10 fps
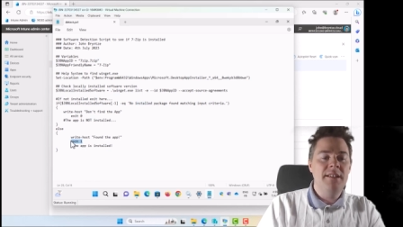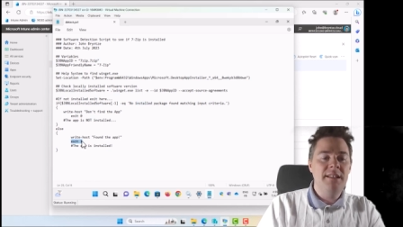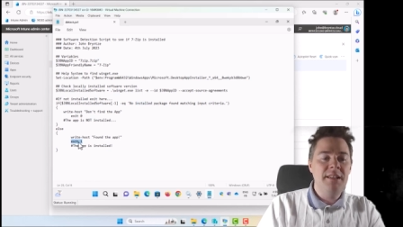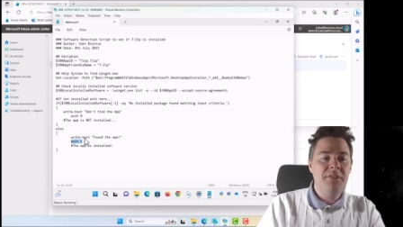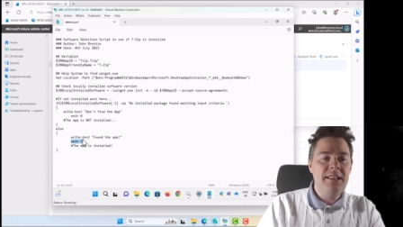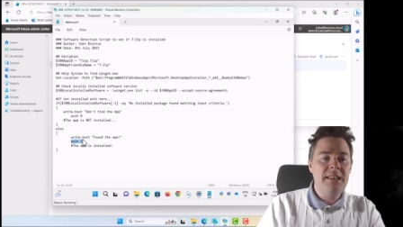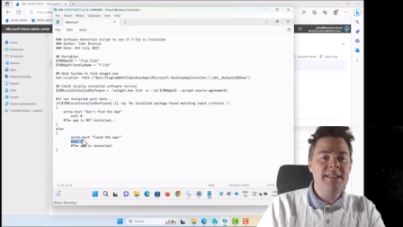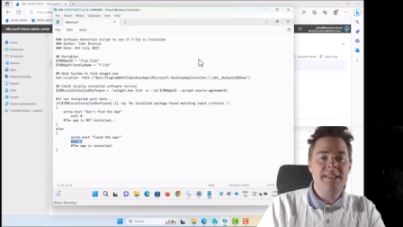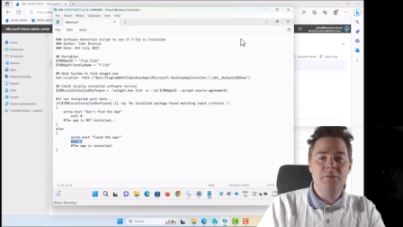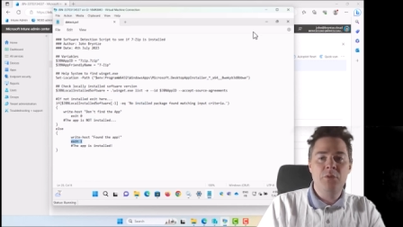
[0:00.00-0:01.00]
And if it
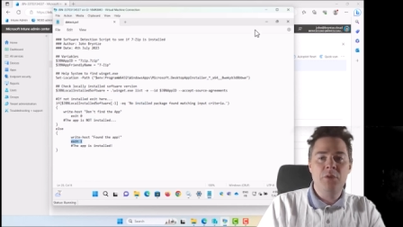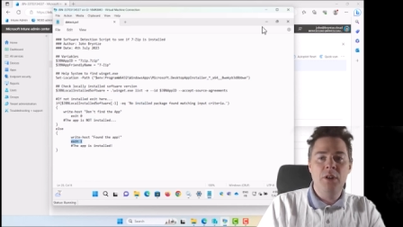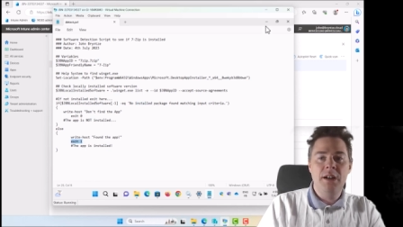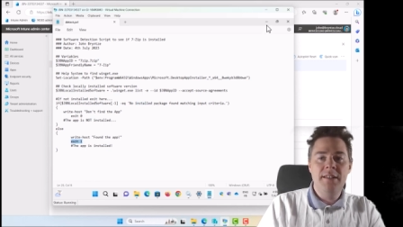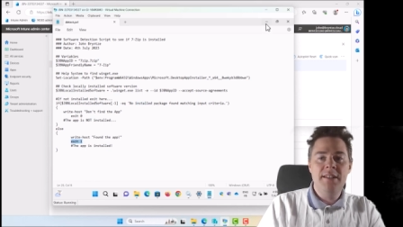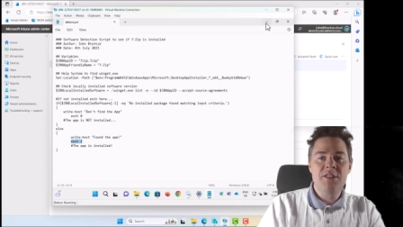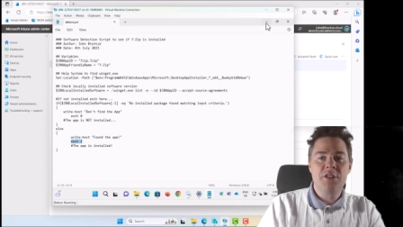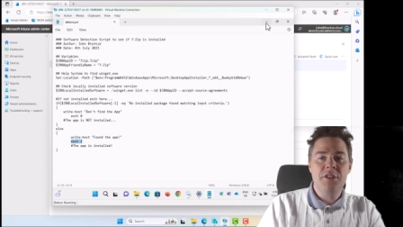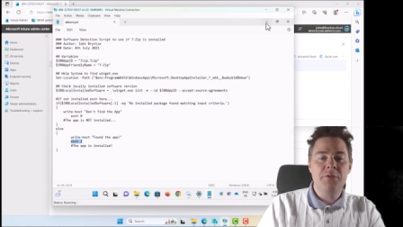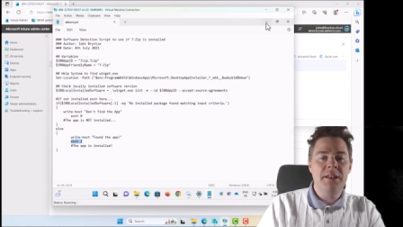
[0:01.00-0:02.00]
exit with one, it's
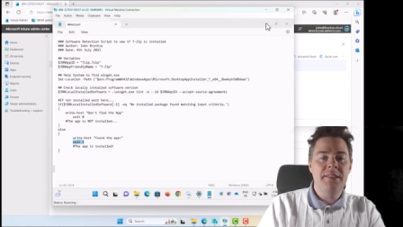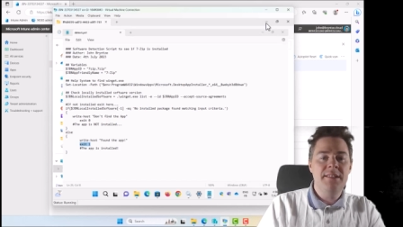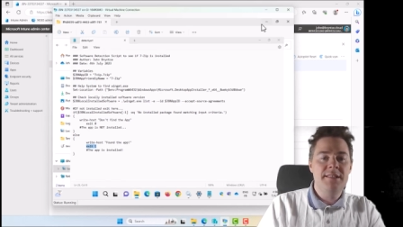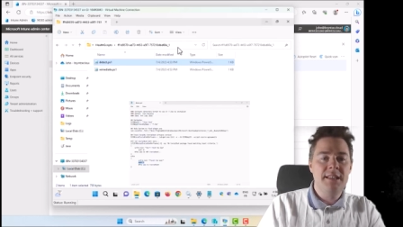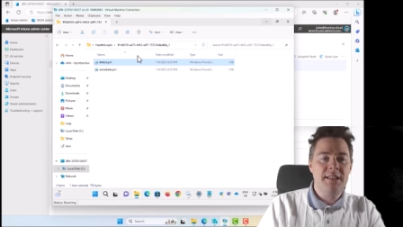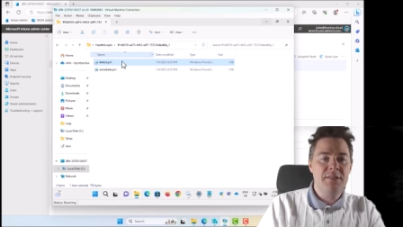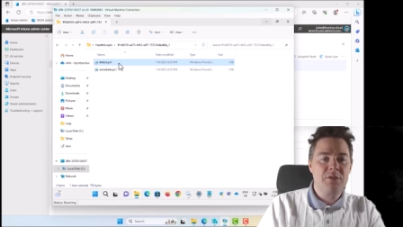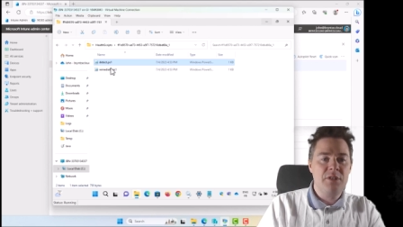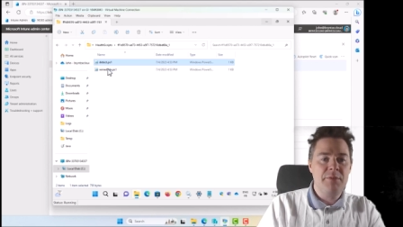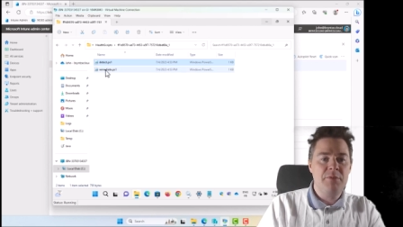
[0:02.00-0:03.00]
going to run the second
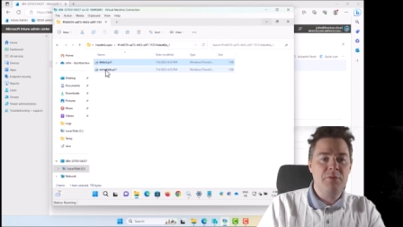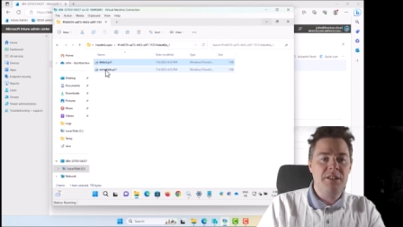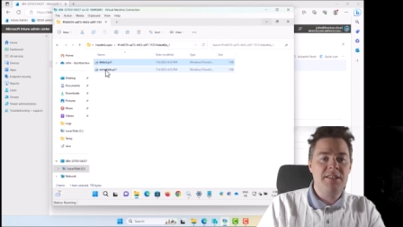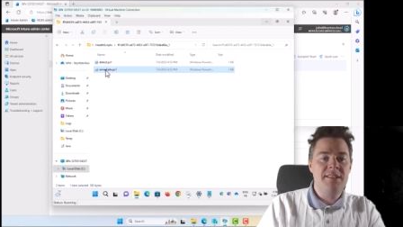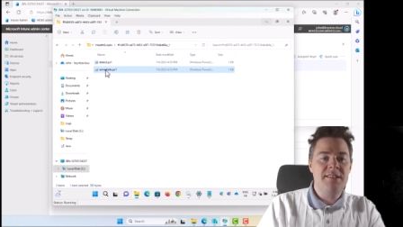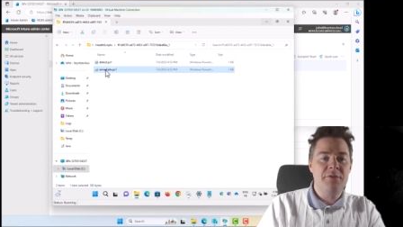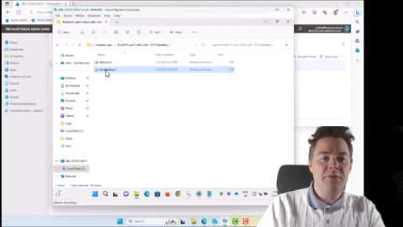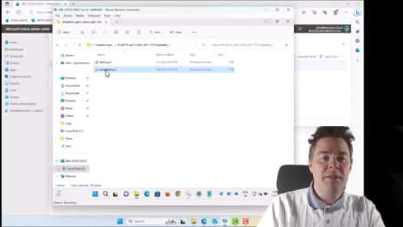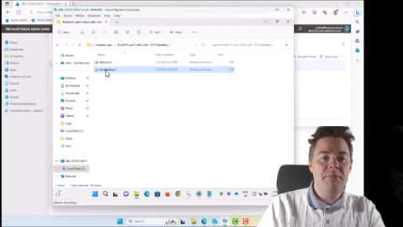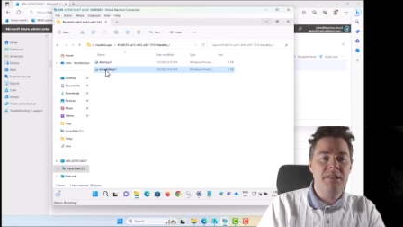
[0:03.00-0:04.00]
script, which is the
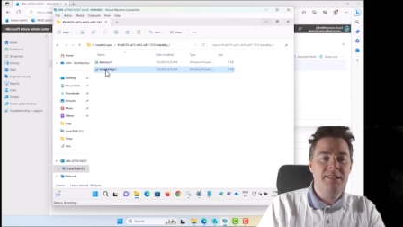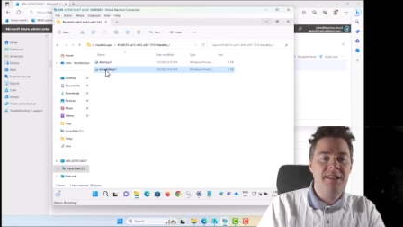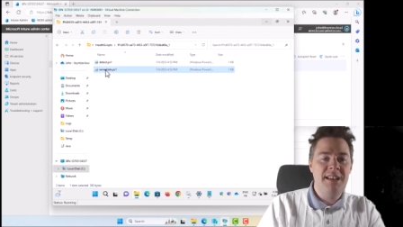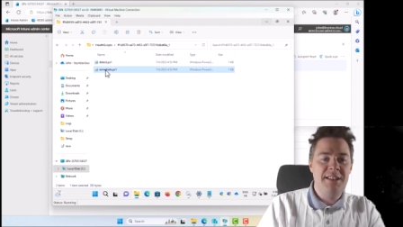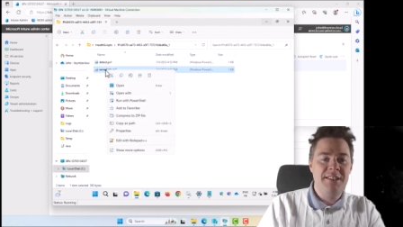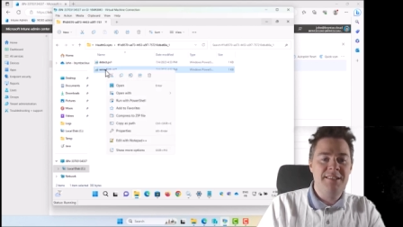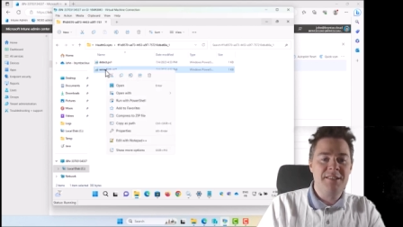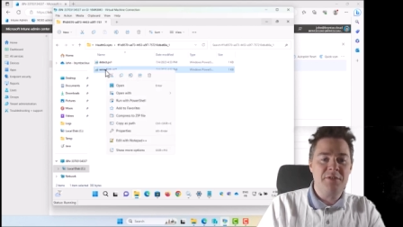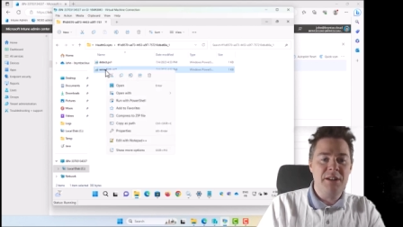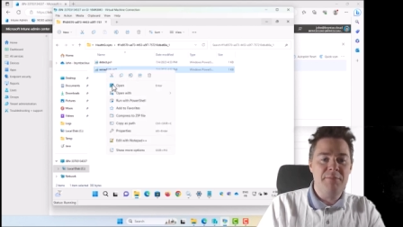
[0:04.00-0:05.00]
remediate
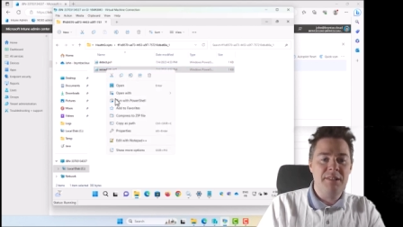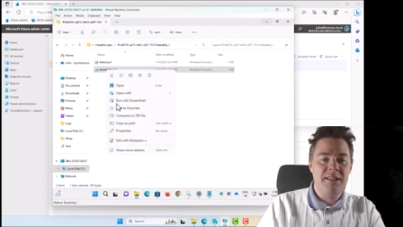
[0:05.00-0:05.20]
script.